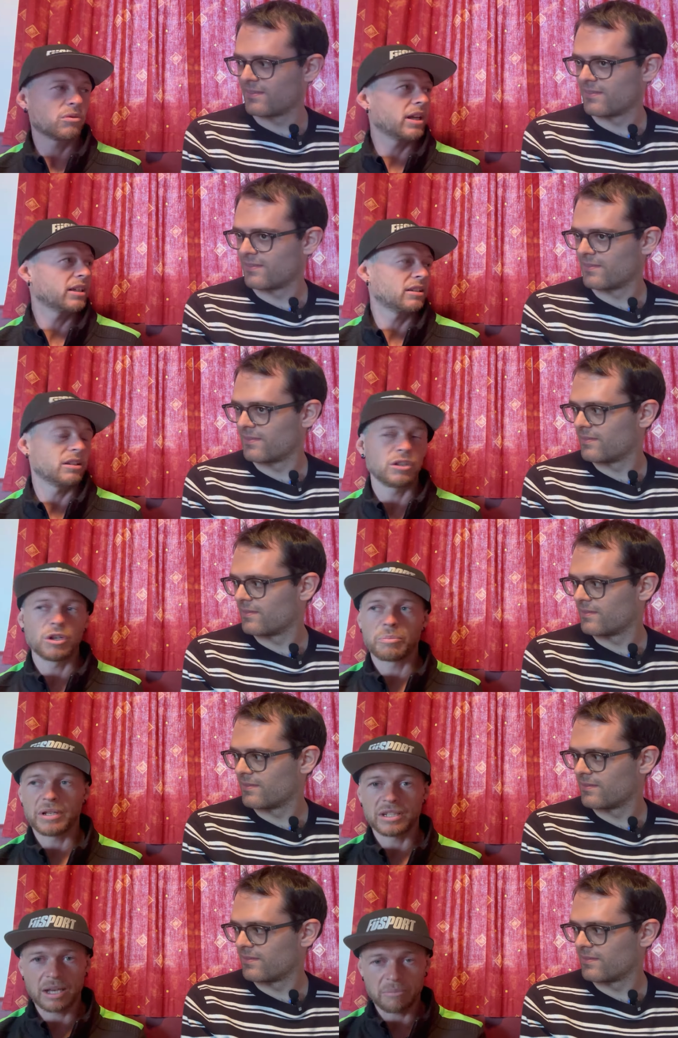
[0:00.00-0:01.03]
Speaker 1: racing the
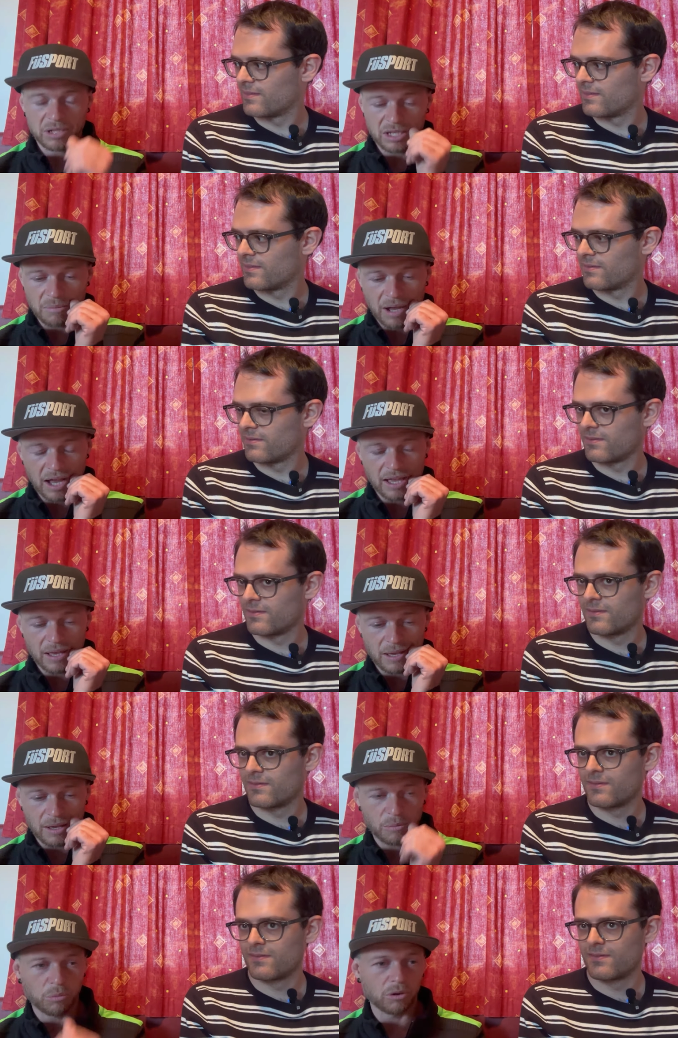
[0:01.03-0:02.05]
European Championship.
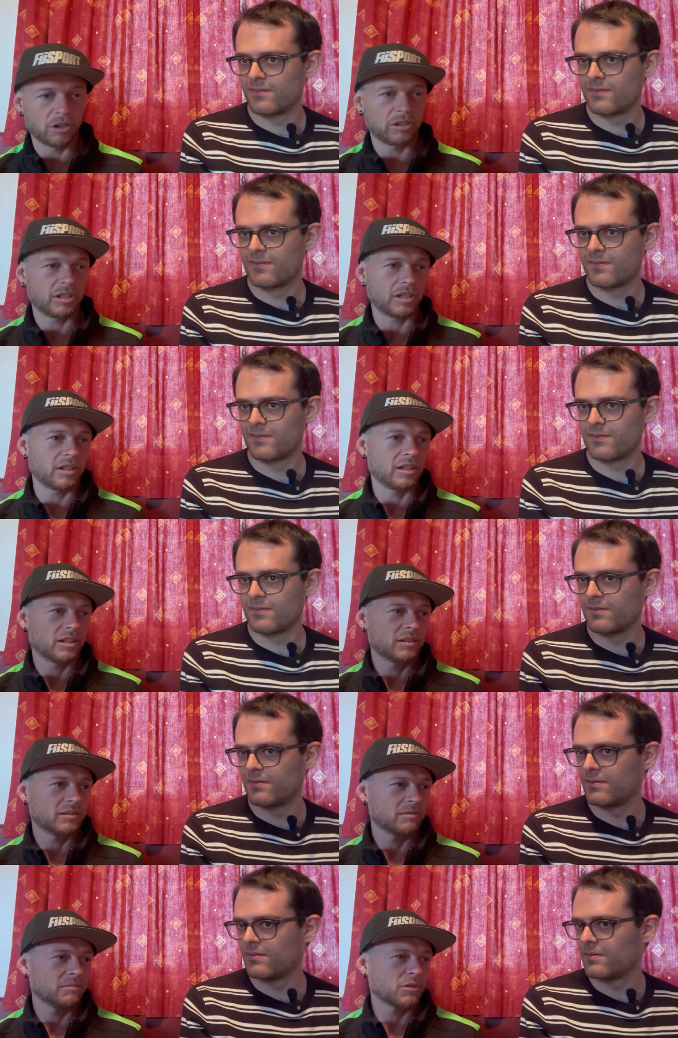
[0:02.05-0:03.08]
I wanted to
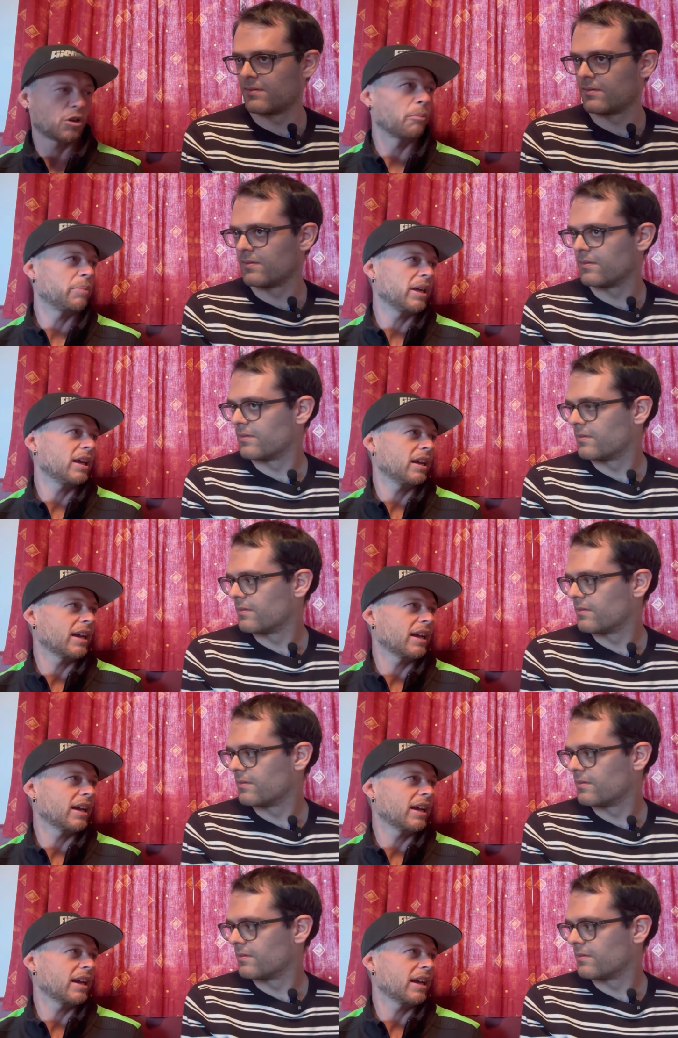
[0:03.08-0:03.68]
compete